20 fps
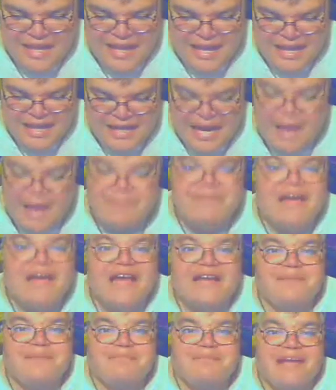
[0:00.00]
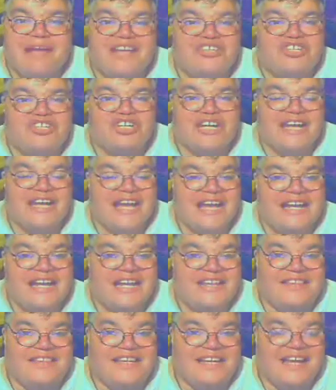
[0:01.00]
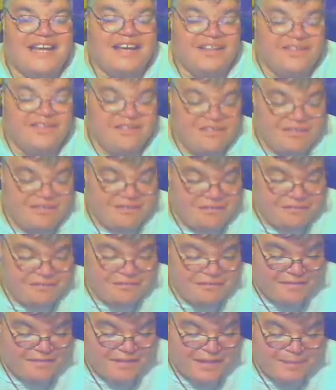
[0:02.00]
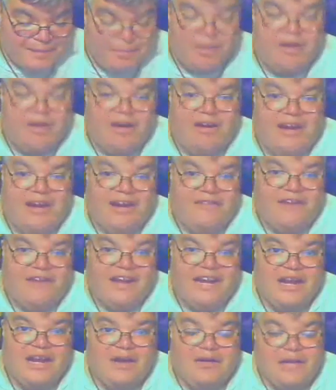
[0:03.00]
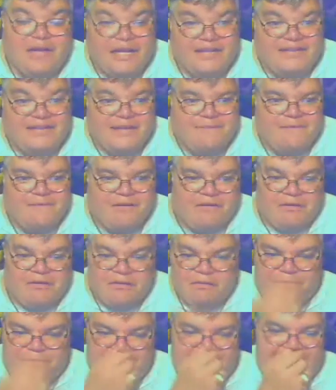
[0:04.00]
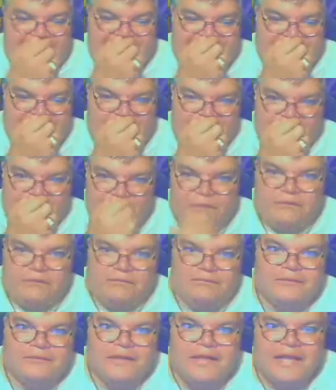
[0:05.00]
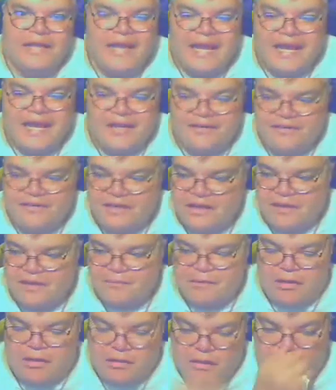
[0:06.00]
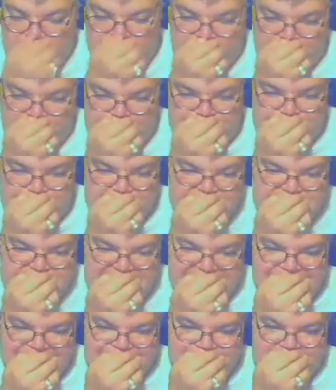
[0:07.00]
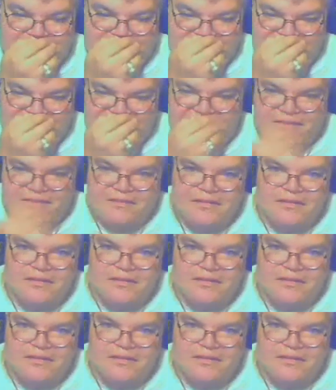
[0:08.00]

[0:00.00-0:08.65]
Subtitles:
And I'm not mentioning anything other than Burger King right now, except for Geico and Jack in the Box.